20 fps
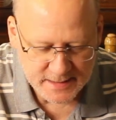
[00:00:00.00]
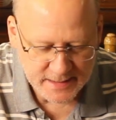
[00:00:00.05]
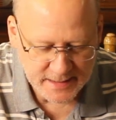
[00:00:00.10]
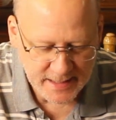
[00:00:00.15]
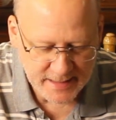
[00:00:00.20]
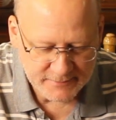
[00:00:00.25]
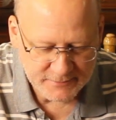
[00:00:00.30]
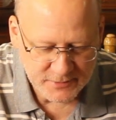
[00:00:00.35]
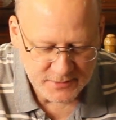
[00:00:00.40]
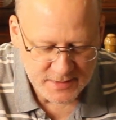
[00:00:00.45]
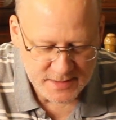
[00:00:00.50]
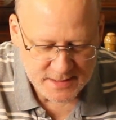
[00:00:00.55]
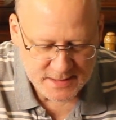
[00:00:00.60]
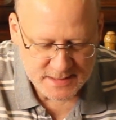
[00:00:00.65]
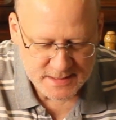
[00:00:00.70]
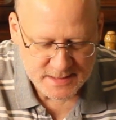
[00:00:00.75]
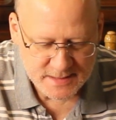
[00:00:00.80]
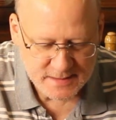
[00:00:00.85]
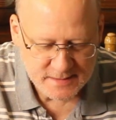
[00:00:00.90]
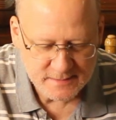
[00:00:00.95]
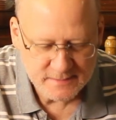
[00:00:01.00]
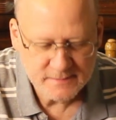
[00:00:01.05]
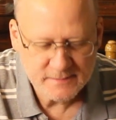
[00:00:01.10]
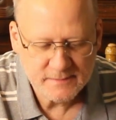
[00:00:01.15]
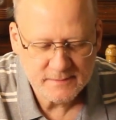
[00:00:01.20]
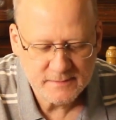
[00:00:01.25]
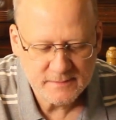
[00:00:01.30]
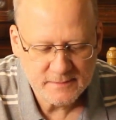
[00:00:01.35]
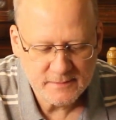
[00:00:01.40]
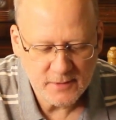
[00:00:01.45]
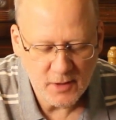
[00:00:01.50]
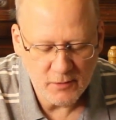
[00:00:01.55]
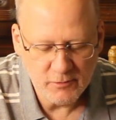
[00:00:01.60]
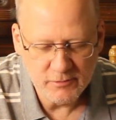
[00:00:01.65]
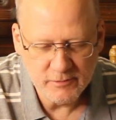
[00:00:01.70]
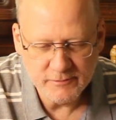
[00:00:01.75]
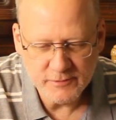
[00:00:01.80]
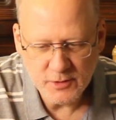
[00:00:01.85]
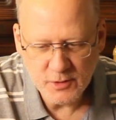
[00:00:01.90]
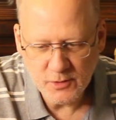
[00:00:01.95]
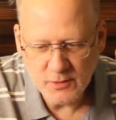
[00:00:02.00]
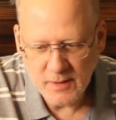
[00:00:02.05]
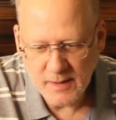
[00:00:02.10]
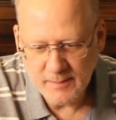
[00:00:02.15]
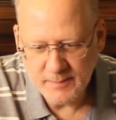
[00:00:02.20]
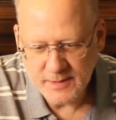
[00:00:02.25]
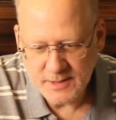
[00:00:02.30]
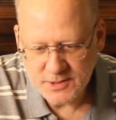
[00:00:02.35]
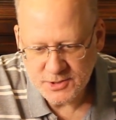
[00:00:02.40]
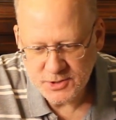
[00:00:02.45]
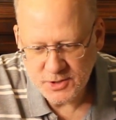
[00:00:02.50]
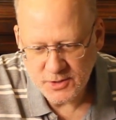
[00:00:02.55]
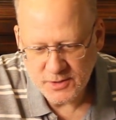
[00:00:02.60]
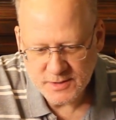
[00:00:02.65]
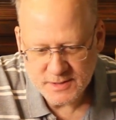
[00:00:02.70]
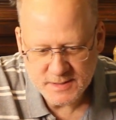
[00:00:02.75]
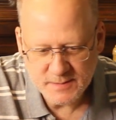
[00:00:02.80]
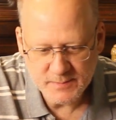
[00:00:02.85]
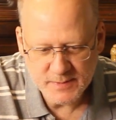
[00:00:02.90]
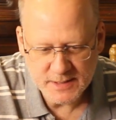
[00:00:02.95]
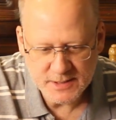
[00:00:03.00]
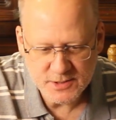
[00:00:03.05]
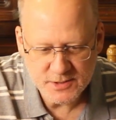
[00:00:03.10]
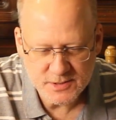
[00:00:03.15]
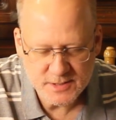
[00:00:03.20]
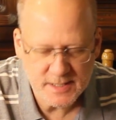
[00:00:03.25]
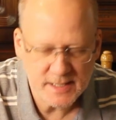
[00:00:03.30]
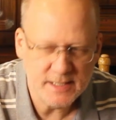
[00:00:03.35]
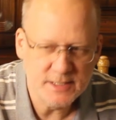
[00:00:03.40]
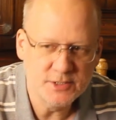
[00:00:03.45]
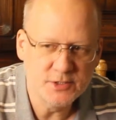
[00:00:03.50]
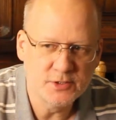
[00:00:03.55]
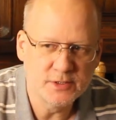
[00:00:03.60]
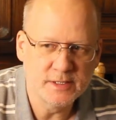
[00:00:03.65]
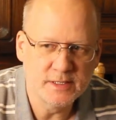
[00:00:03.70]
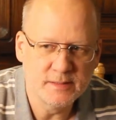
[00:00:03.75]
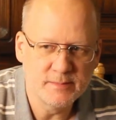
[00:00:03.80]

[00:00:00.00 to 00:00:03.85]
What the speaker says: And after this overview, I'm going to show you some pictures that I took in